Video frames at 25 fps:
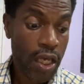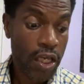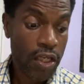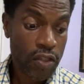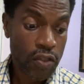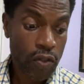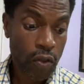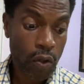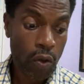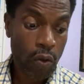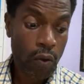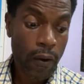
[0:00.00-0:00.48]

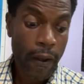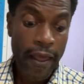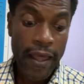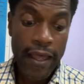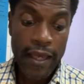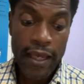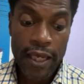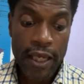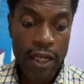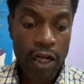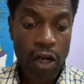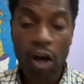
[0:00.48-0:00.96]
So
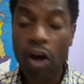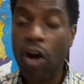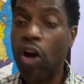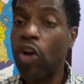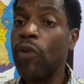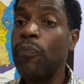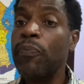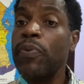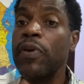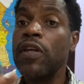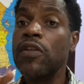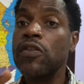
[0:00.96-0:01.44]
it all
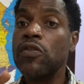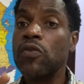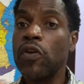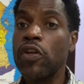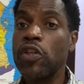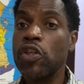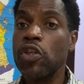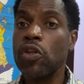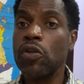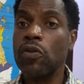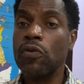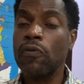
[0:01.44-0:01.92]
depends
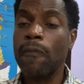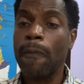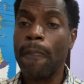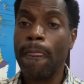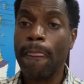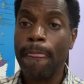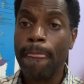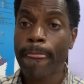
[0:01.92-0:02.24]
on you.